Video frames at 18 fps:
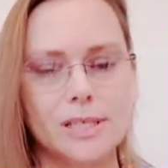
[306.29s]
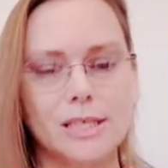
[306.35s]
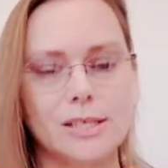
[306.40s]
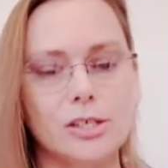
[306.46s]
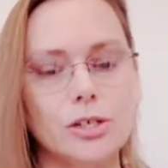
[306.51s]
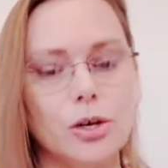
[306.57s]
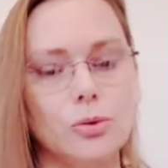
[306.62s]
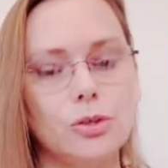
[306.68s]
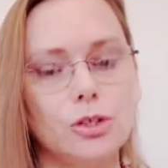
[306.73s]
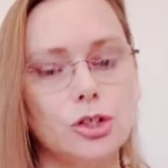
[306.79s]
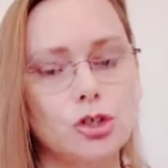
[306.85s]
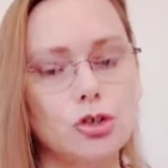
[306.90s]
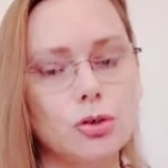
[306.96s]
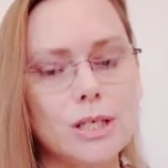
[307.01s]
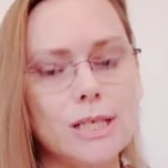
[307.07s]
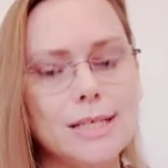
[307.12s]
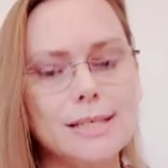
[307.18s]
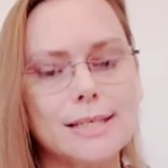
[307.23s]
And so the
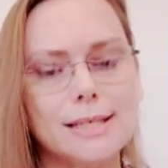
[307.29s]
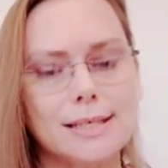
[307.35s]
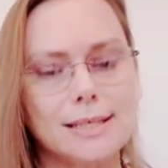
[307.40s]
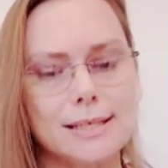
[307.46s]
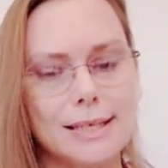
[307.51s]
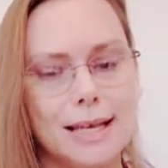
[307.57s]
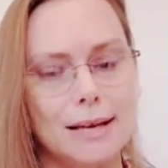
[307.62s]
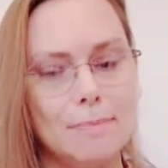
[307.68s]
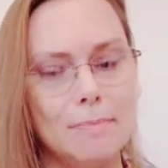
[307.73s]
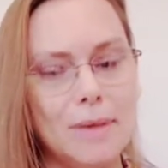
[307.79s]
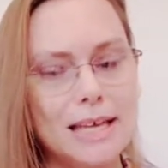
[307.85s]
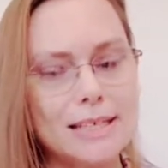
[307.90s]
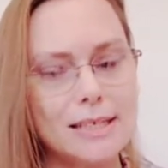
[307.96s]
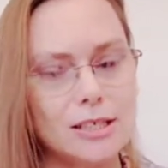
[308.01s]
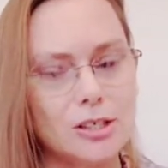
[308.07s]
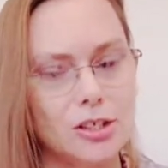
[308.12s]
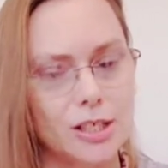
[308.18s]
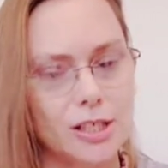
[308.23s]
trees can send
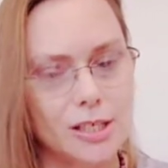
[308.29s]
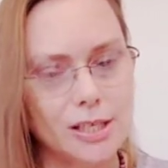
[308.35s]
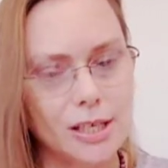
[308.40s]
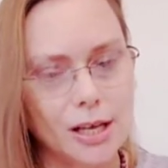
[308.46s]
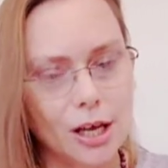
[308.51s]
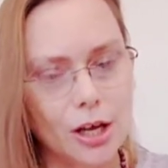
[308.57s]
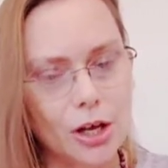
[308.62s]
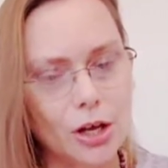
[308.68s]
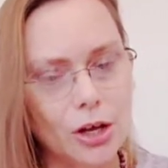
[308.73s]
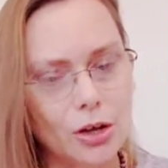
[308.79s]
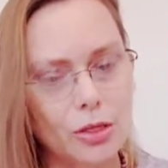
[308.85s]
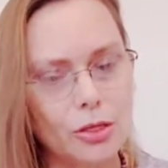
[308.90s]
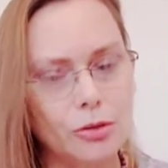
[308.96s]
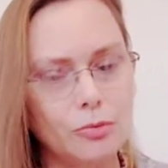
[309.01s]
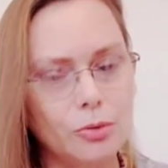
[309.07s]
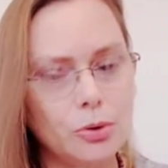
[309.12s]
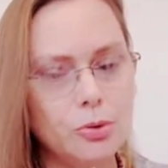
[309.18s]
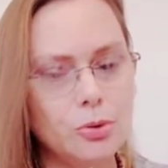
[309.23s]
messages
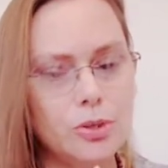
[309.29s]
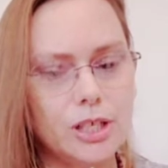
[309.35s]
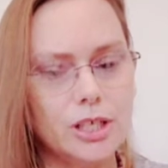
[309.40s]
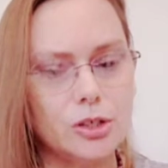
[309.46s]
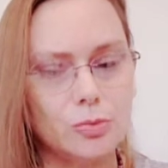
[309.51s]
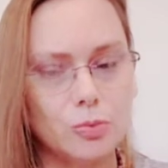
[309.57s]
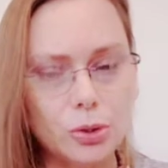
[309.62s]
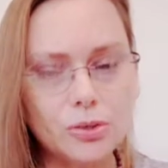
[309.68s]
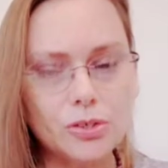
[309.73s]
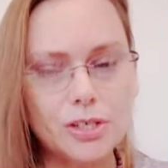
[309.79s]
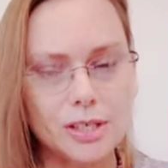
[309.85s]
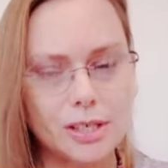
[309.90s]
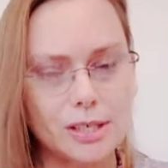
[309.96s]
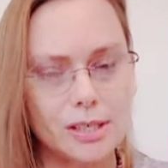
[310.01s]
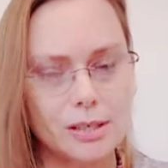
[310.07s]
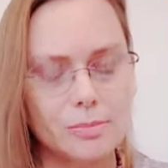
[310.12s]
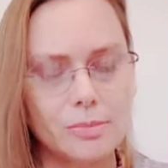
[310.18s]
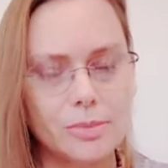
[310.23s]
through these root
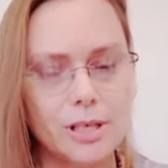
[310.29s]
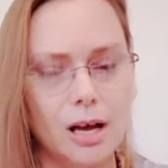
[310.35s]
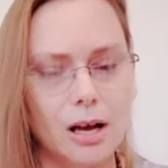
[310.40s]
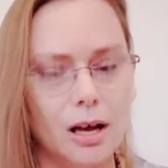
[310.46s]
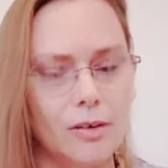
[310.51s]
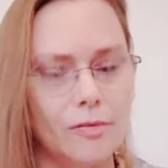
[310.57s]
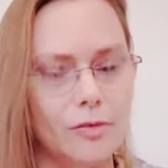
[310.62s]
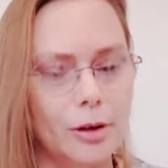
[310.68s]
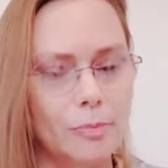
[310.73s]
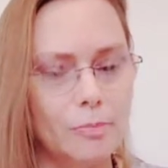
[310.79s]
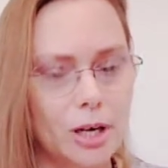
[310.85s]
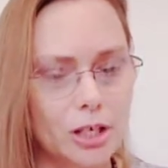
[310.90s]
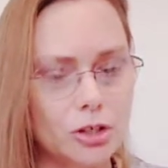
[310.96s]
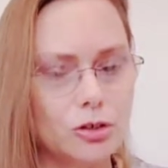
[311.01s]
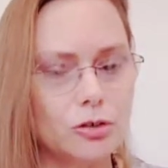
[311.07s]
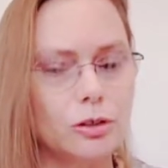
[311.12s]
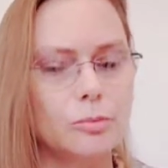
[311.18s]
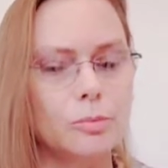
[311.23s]
systems of the
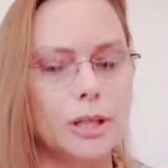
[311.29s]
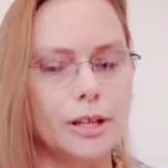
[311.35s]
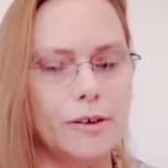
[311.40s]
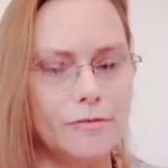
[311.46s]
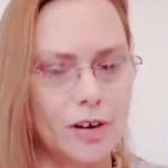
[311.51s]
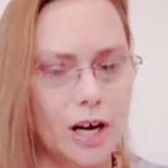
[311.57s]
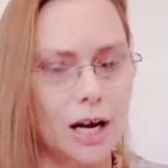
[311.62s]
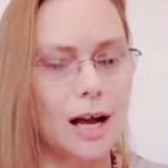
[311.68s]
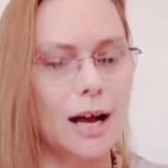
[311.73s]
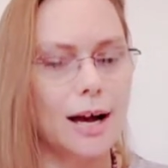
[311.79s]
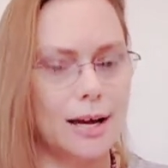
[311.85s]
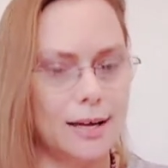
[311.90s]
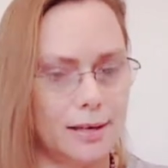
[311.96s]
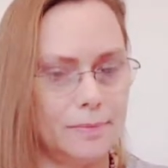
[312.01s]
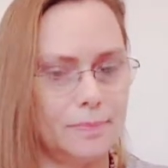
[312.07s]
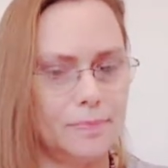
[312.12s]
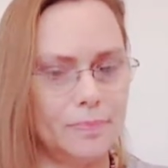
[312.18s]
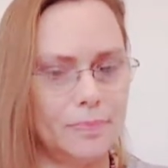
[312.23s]
mushroom and the
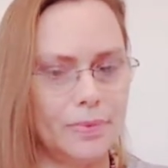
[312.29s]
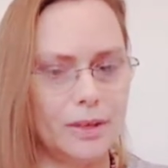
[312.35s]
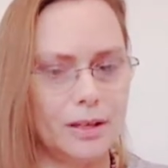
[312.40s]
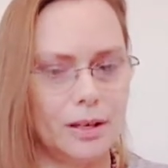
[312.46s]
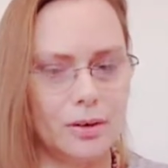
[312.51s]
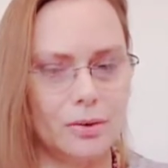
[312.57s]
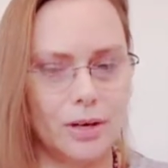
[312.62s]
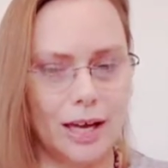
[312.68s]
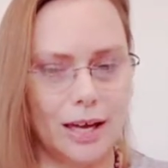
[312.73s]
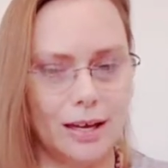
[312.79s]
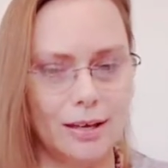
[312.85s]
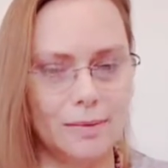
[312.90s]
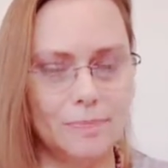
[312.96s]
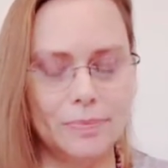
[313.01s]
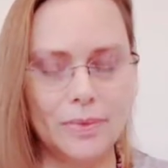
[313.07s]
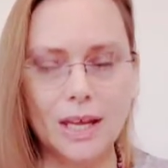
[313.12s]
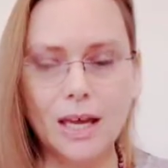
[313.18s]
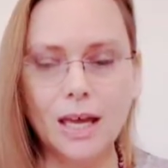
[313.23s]
fungi,
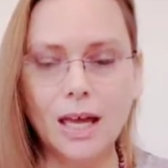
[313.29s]
okay?